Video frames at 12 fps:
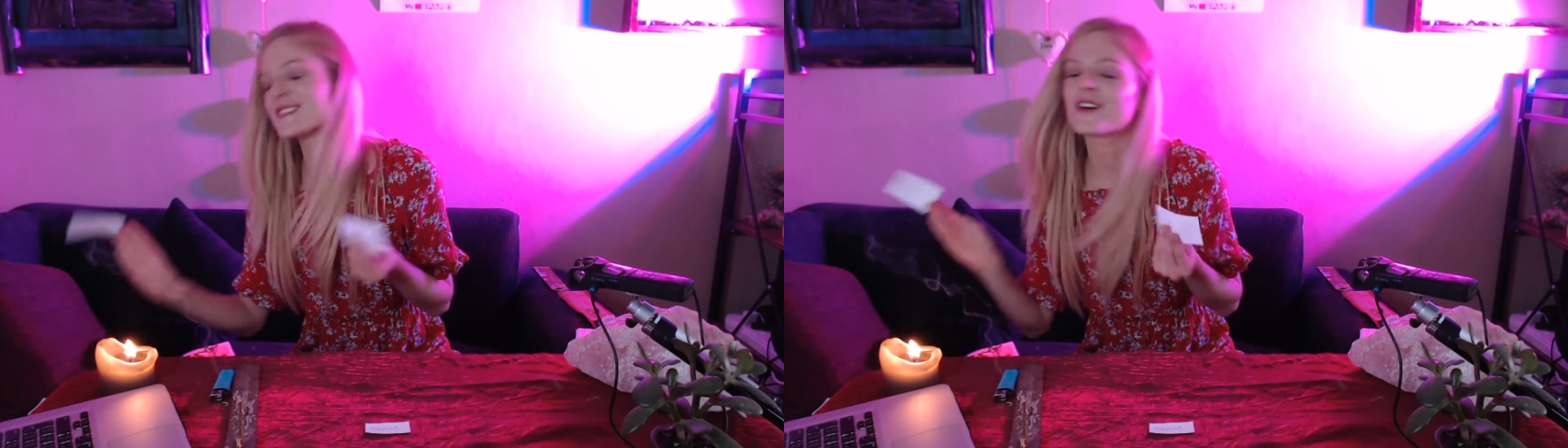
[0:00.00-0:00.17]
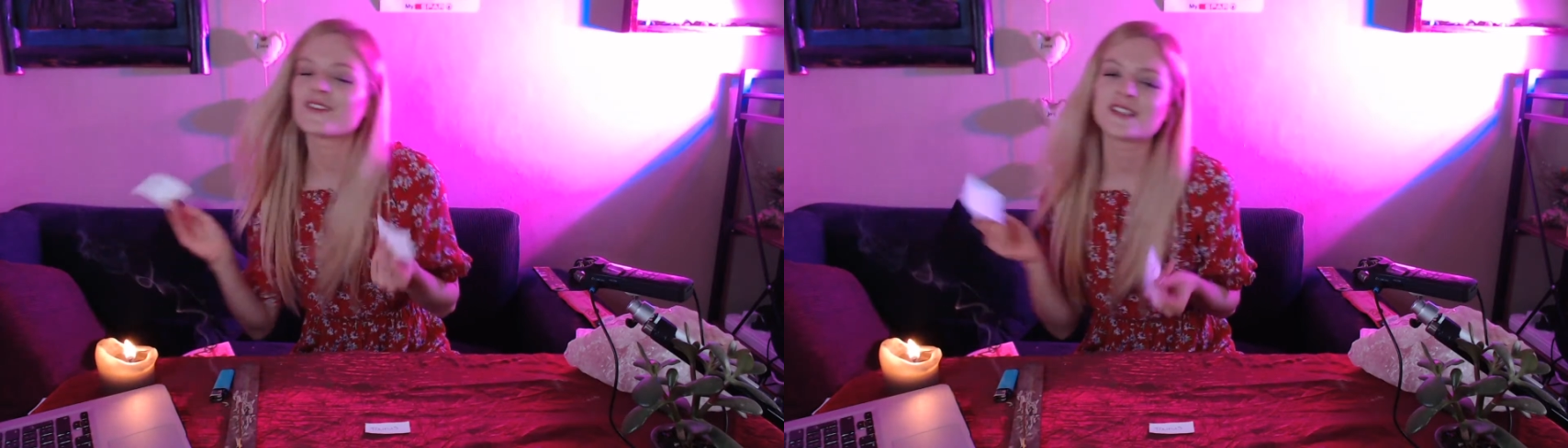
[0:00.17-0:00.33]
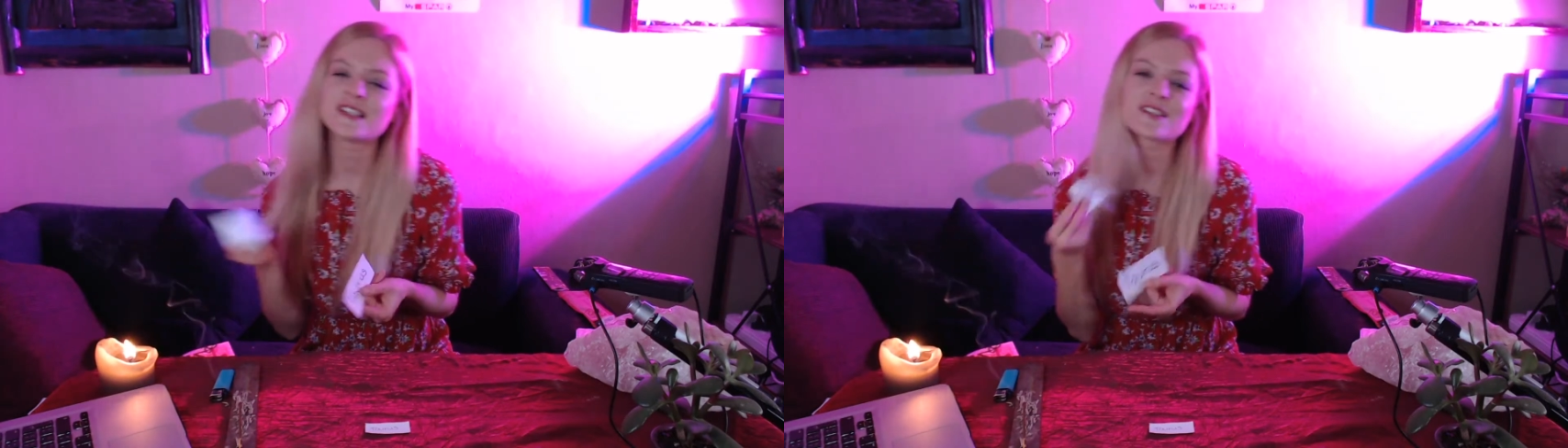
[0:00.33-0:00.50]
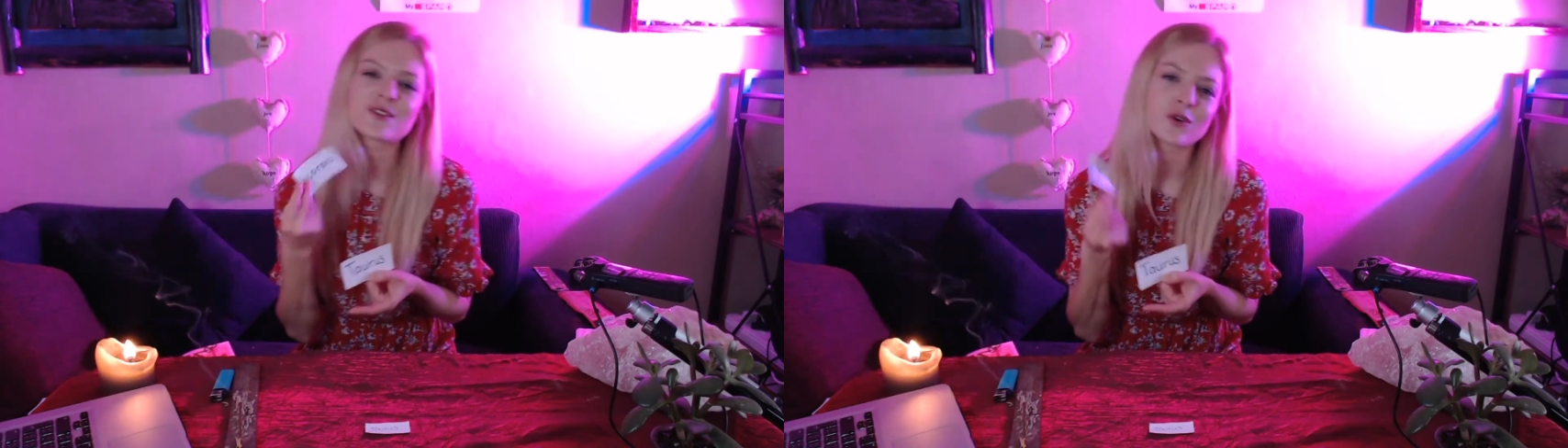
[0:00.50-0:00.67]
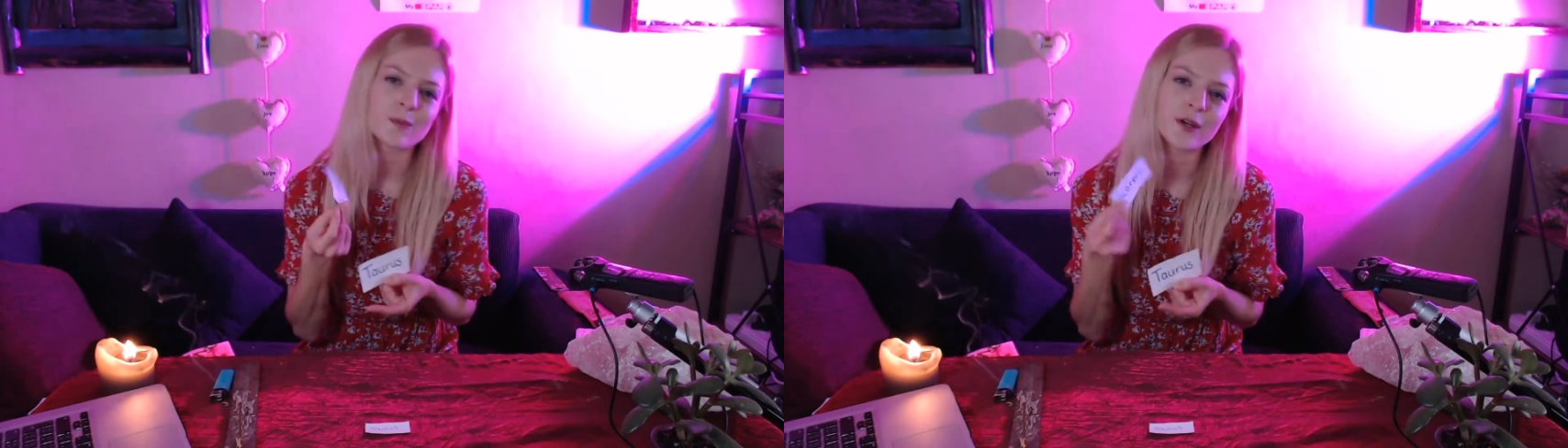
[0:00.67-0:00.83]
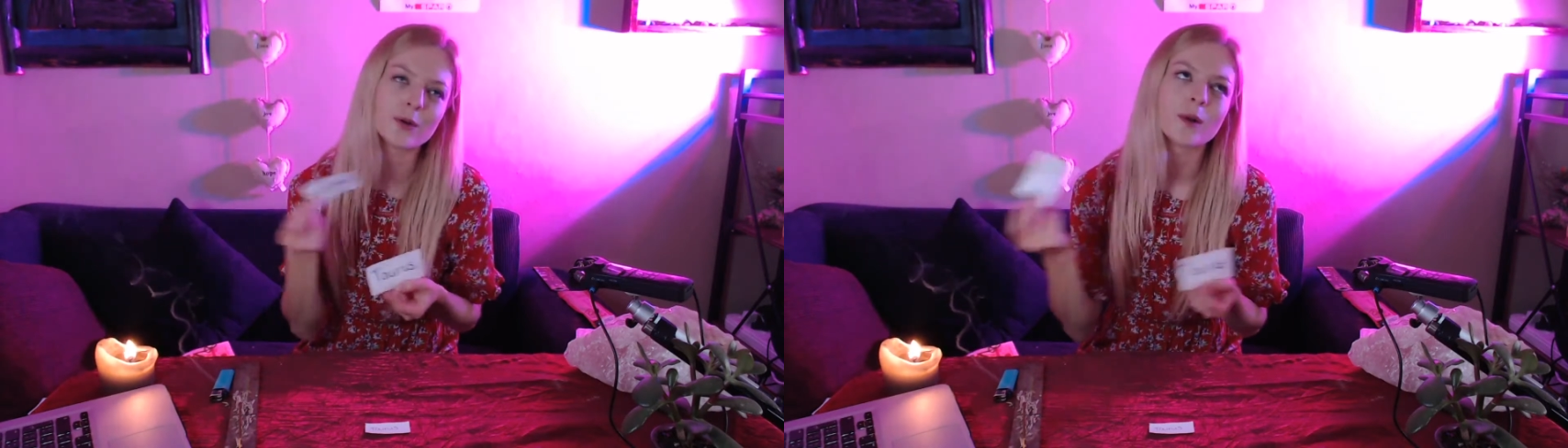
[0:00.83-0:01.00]
Obviously
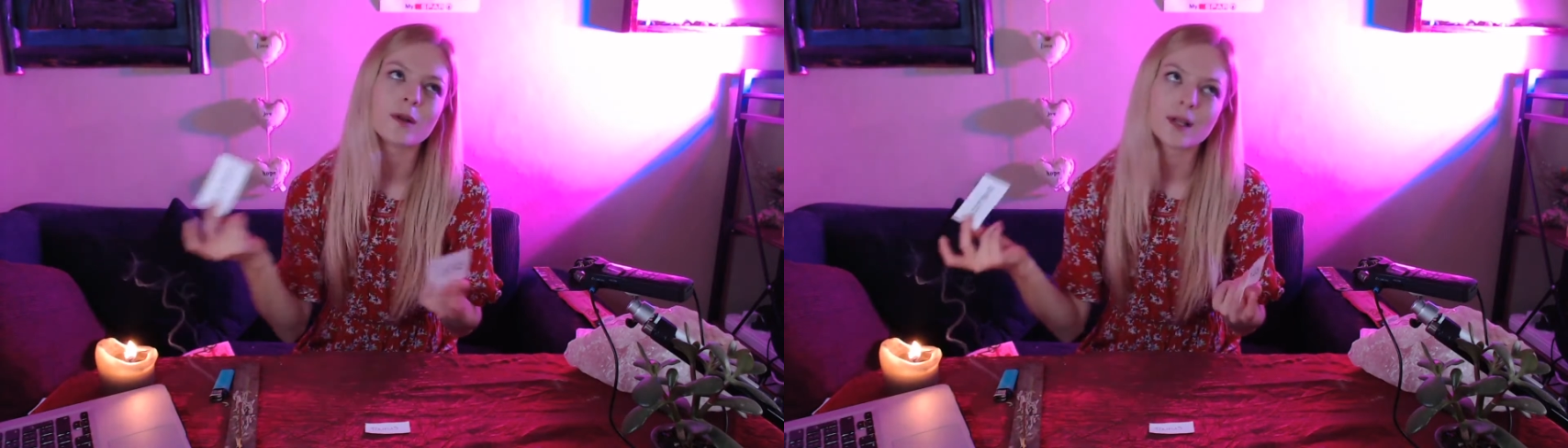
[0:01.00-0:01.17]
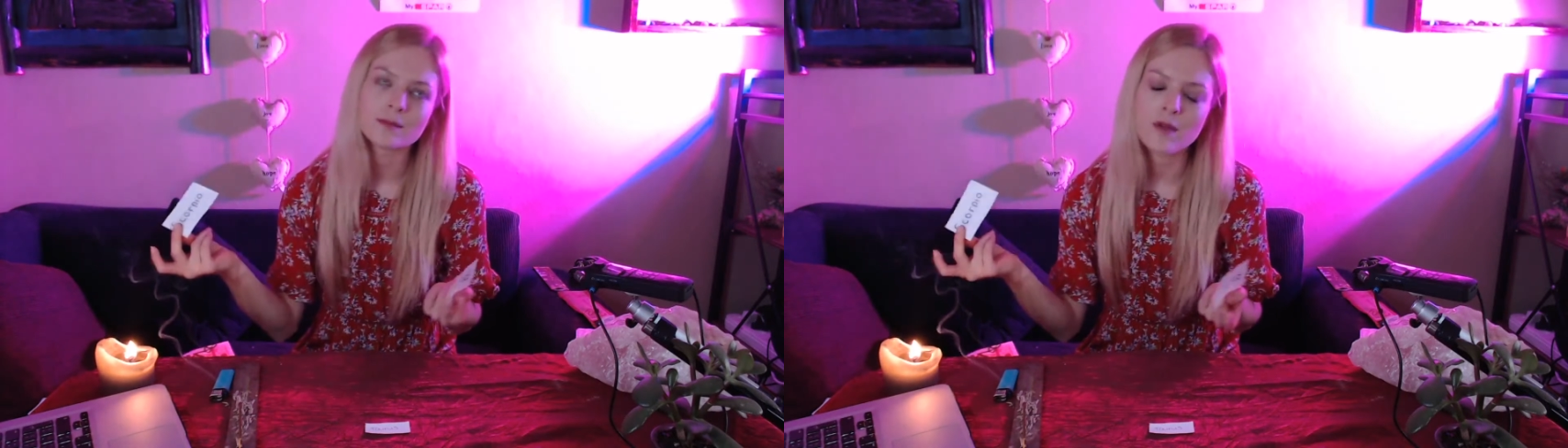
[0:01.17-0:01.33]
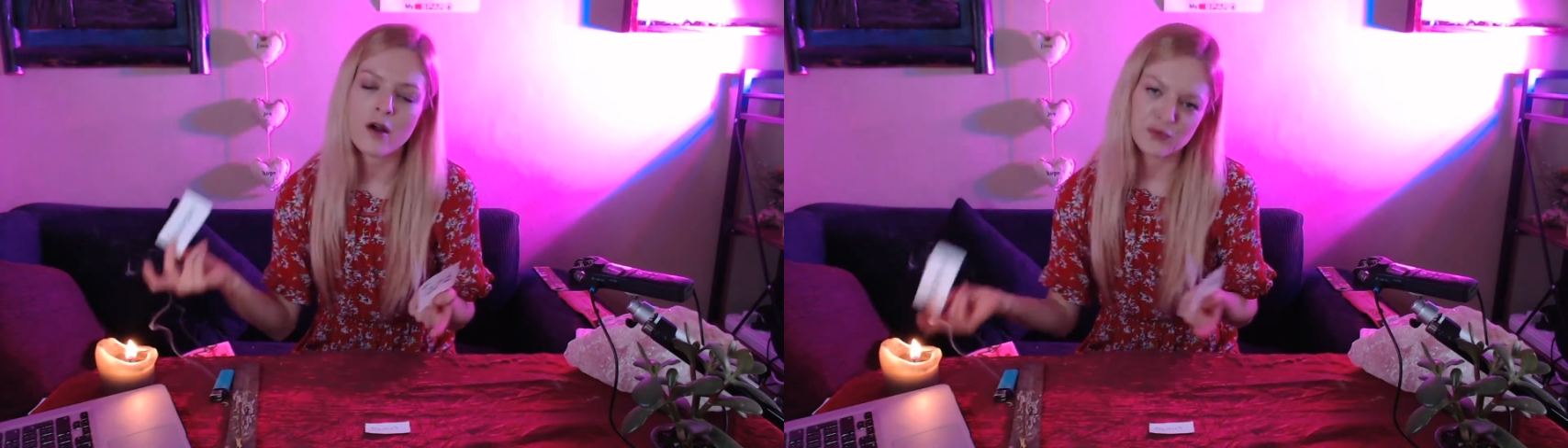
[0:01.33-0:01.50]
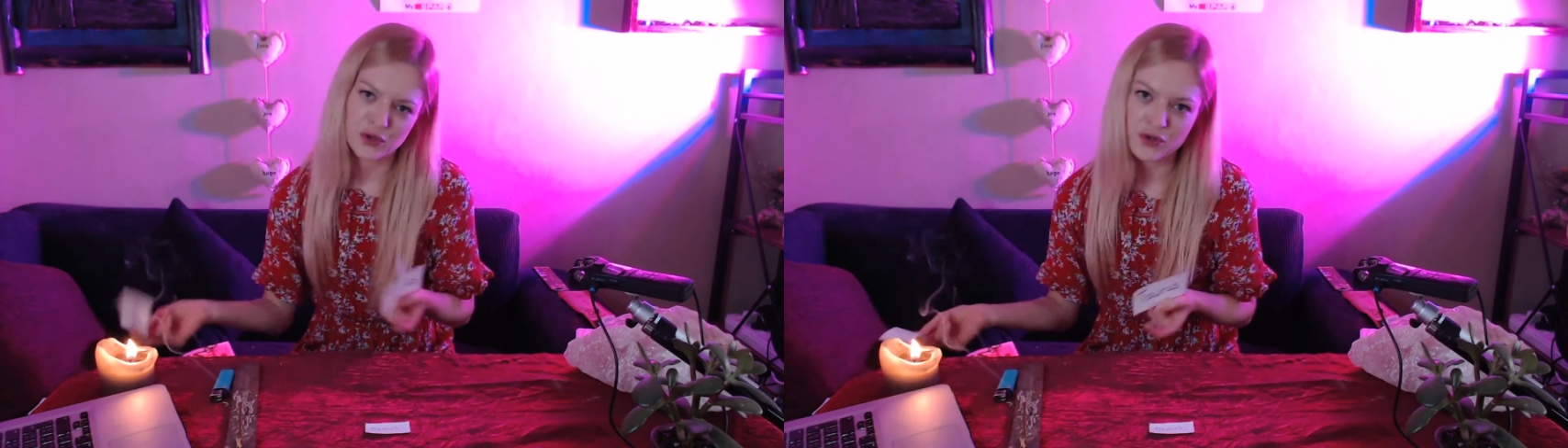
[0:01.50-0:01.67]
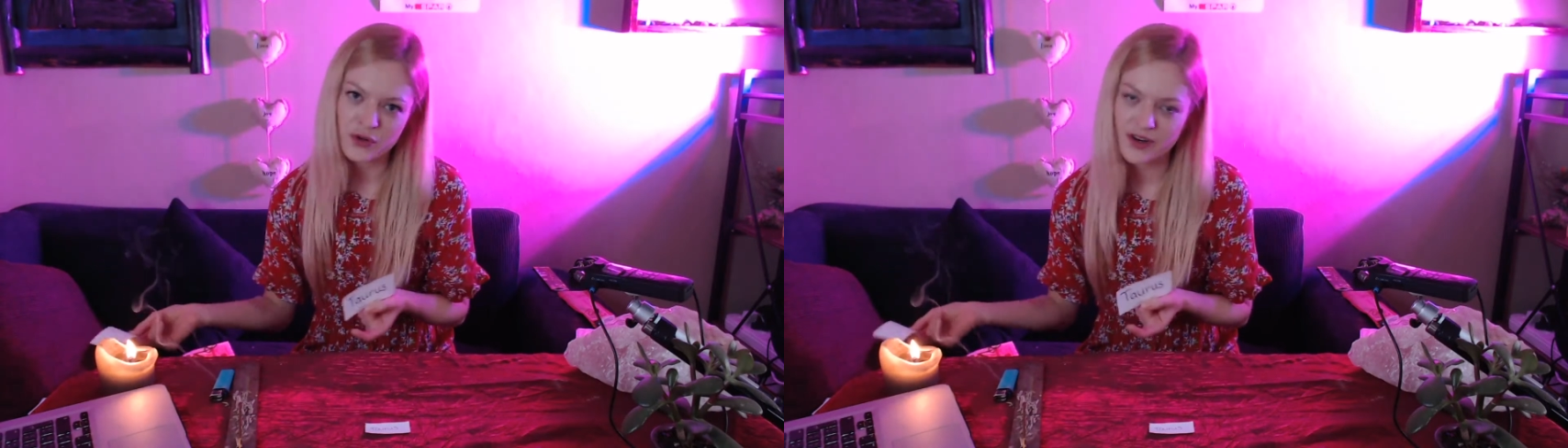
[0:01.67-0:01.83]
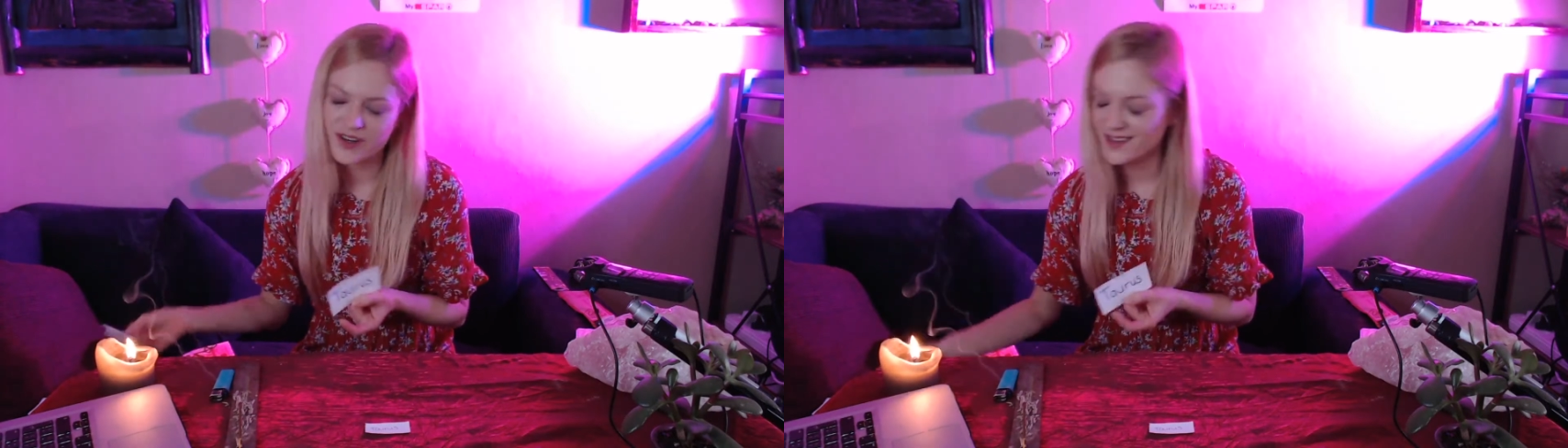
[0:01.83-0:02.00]
Scorpio will come after
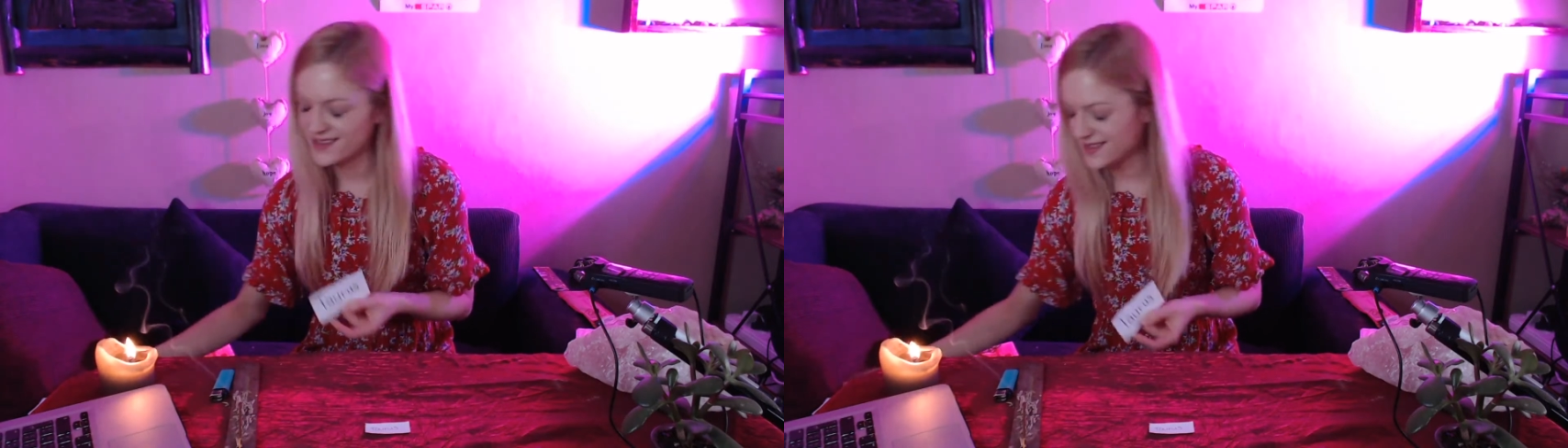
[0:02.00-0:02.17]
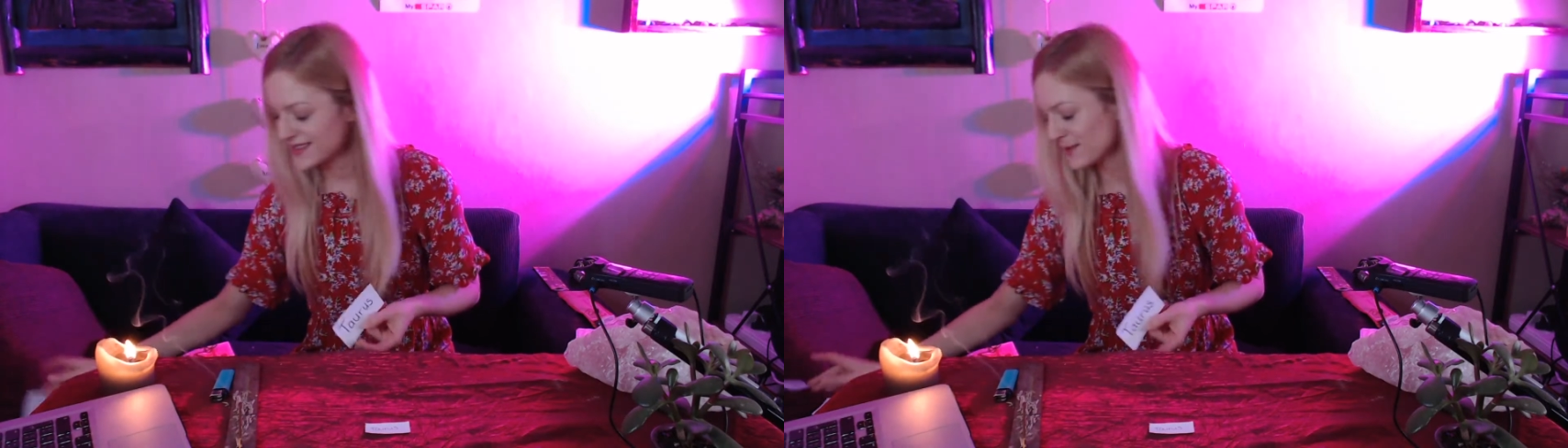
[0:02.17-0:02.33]
Taurus.